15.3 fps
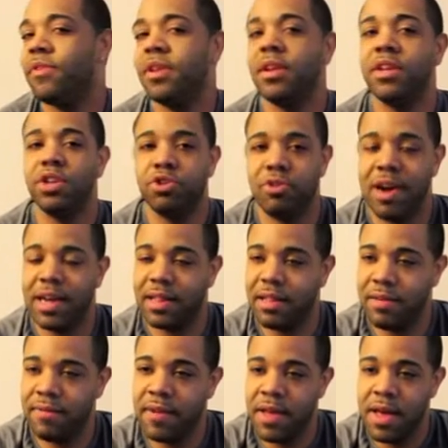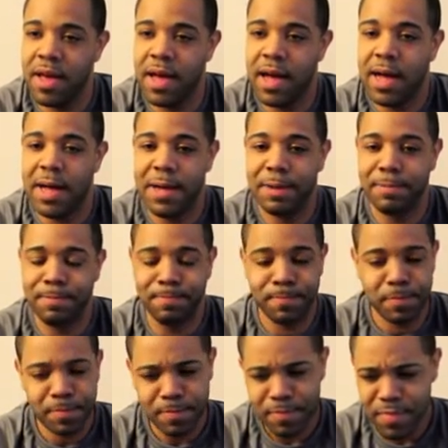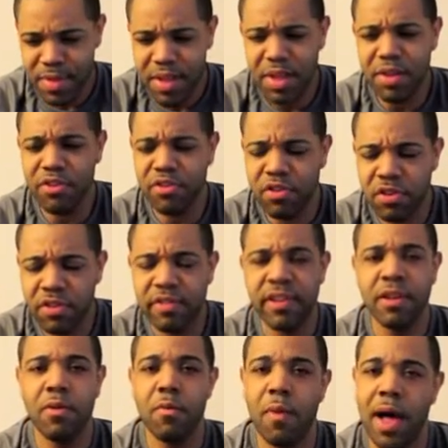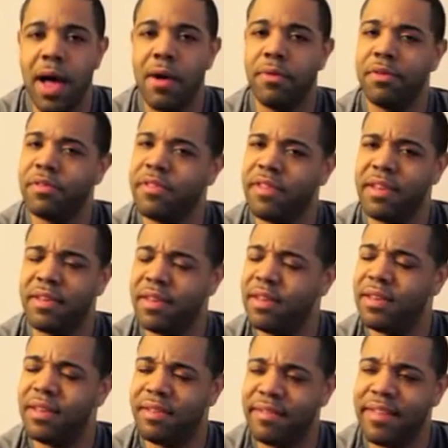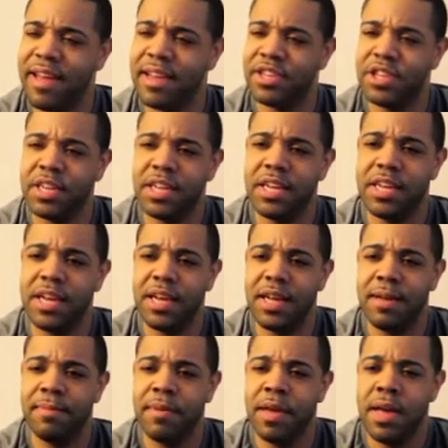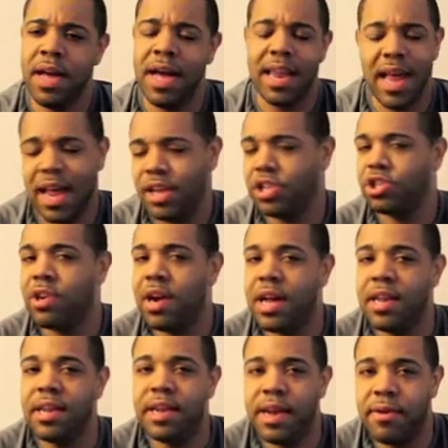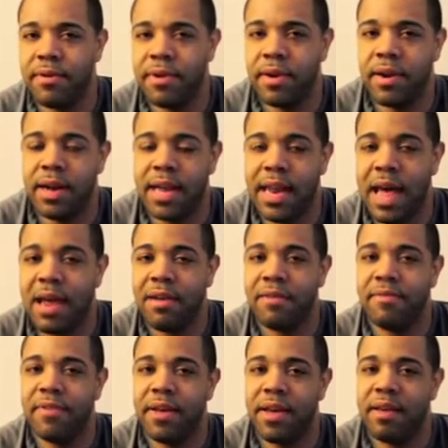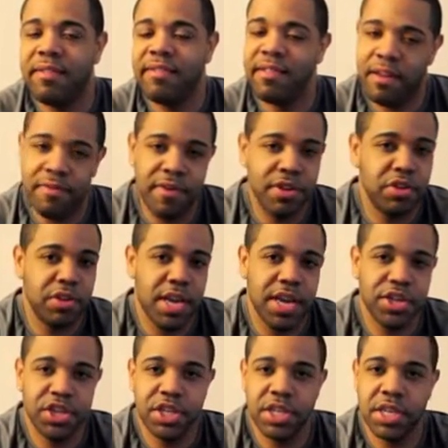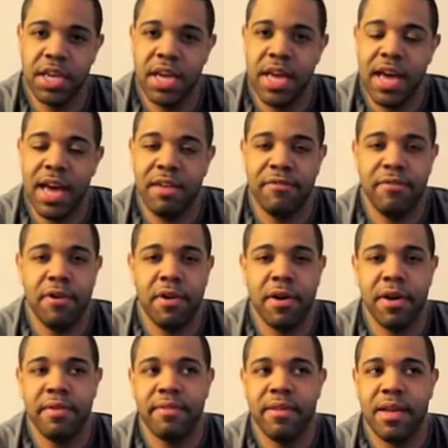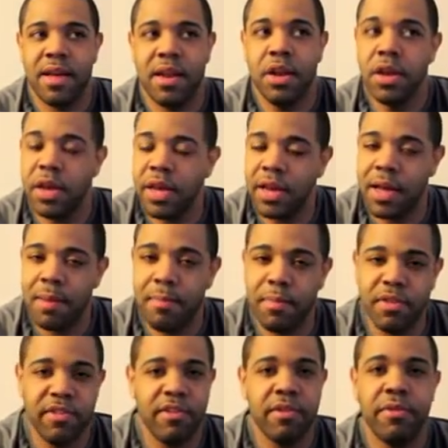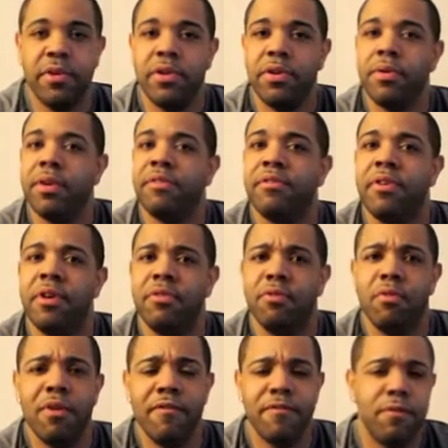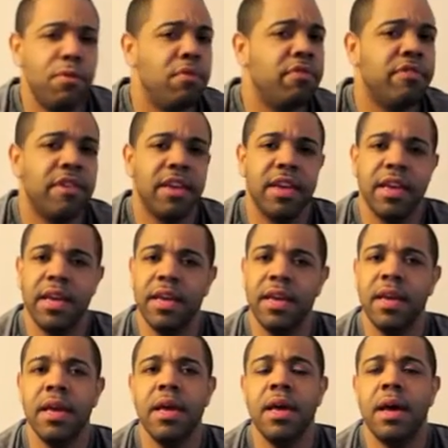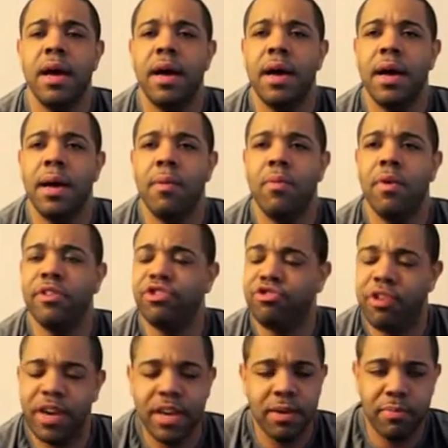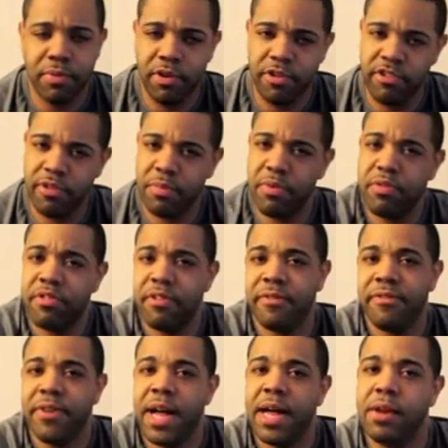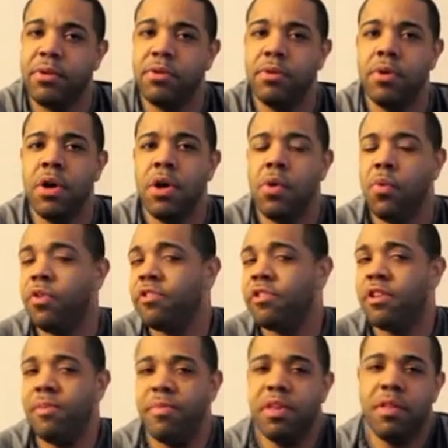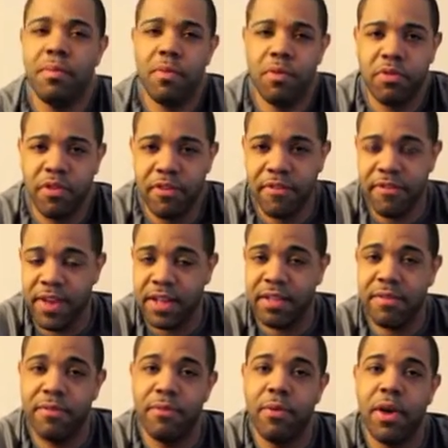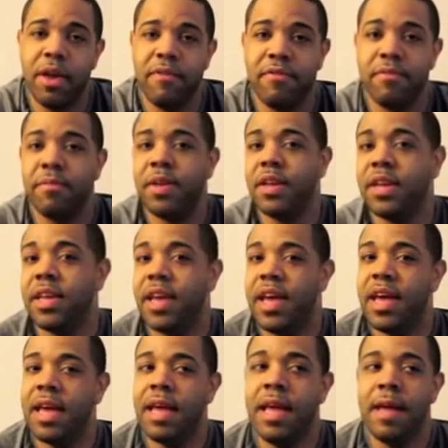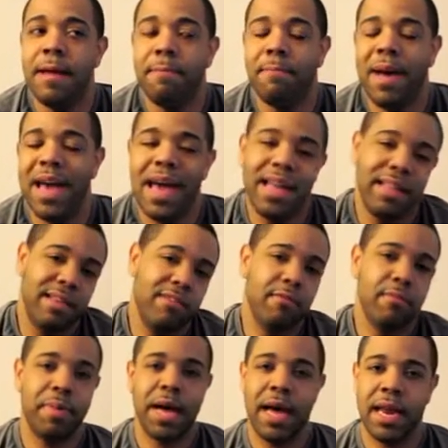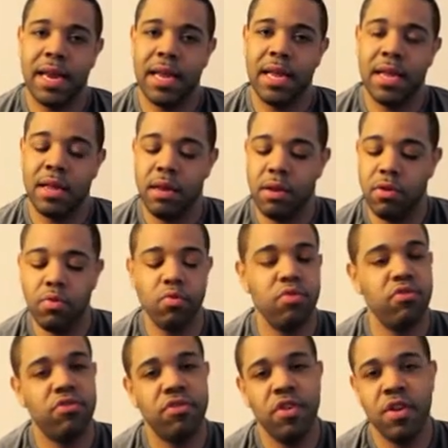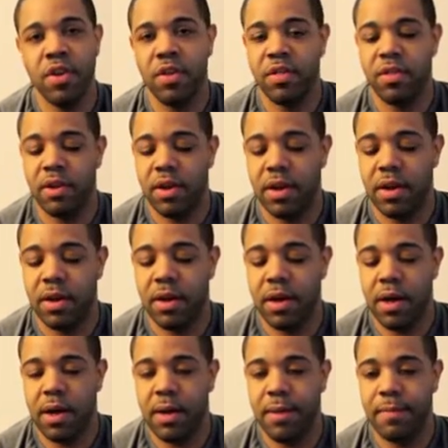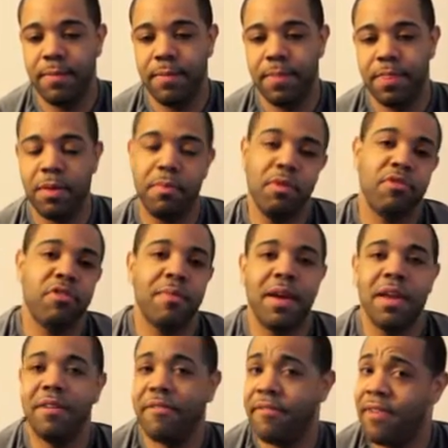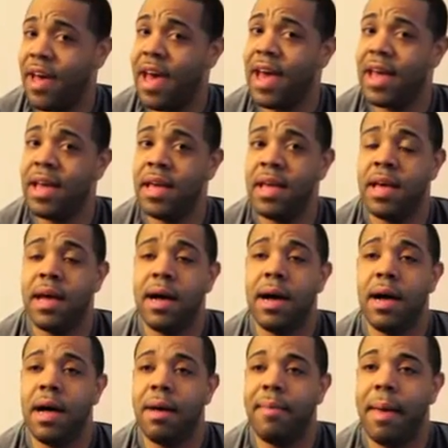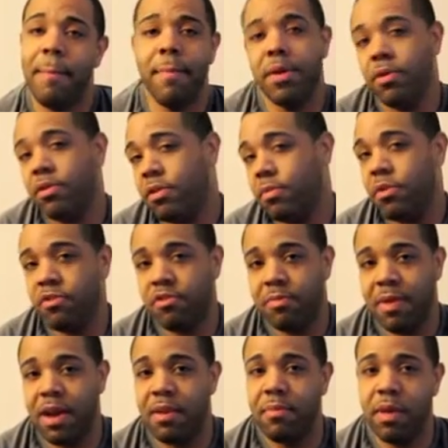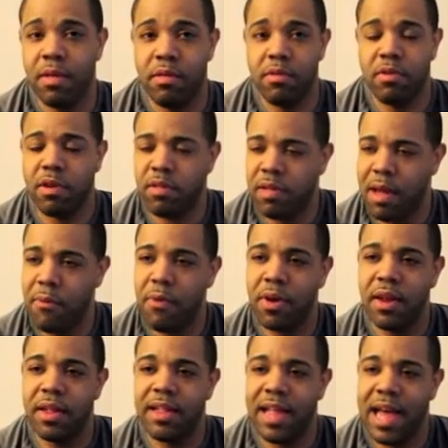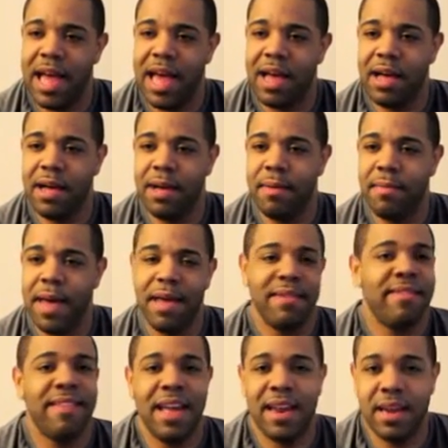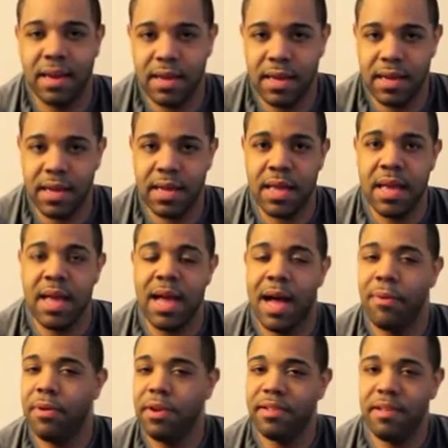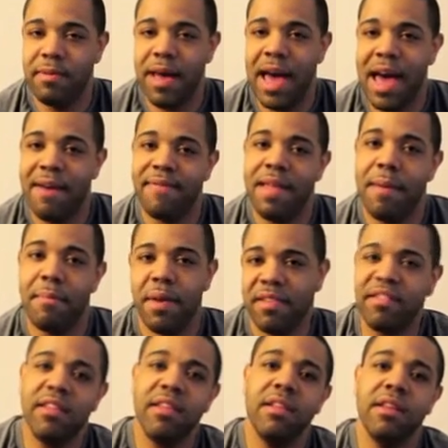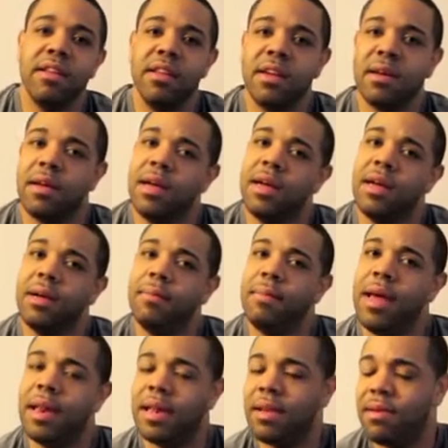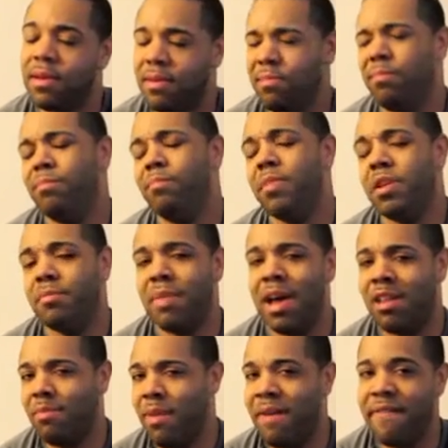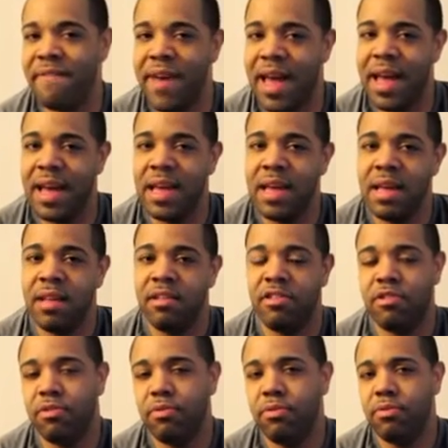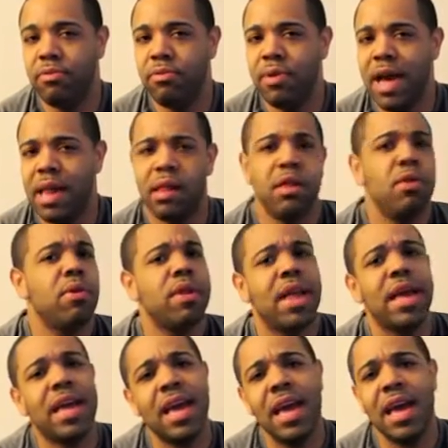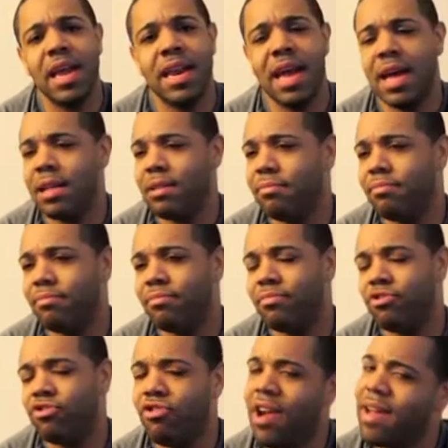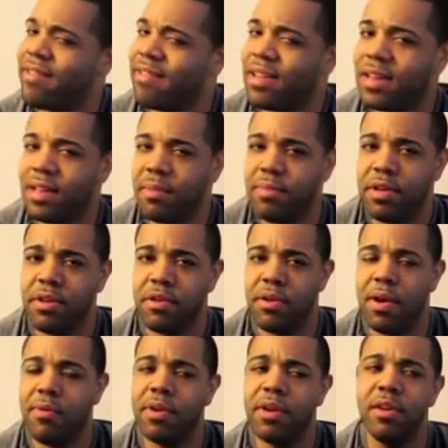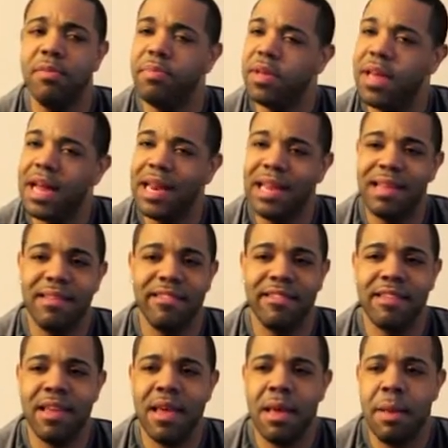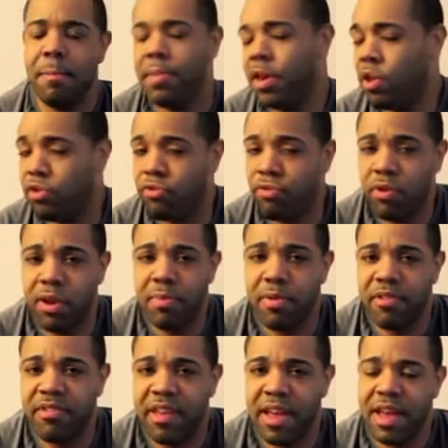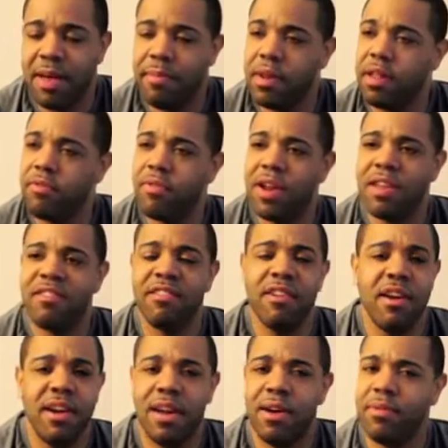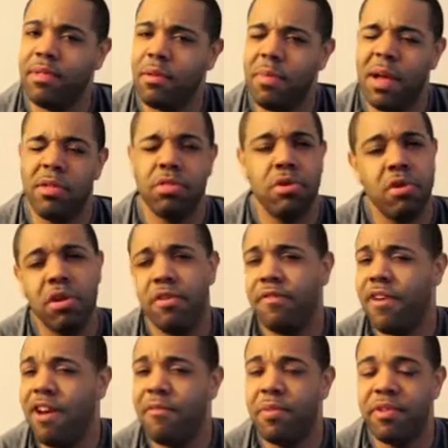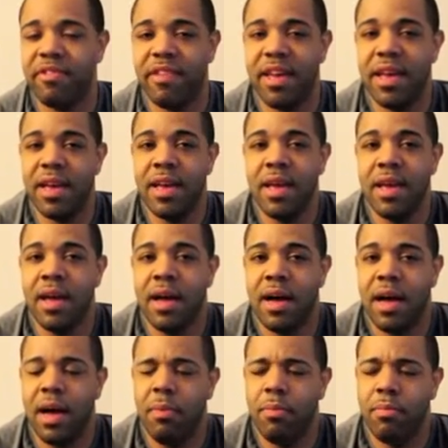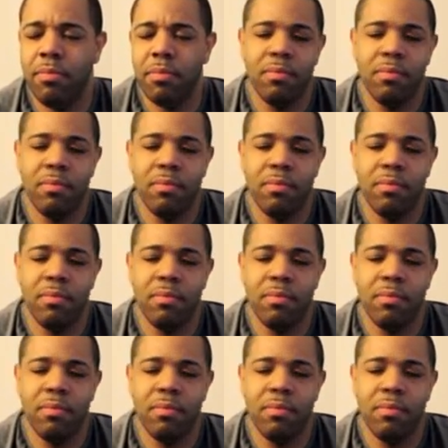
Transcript: feeling attractive. Um, so it took a while. It was, it, it's actually uh, a lot of trial and error, a lot of uh, self-education as far as uh, looking up material, as far as what foods to eat, uh, what training principles to follow, what's going to be the most effective way for me to get my ideal body, lose the, um, the most amount of fat, uh, and build the most amount of muscle because I wanted that um, aesthetic look. I wanted to have that muscular look um, and minimize my fat to as low as I can. Not drastically, but you know, I wanted to be at least below 20%. I believe when I started, I was about 35%. Um,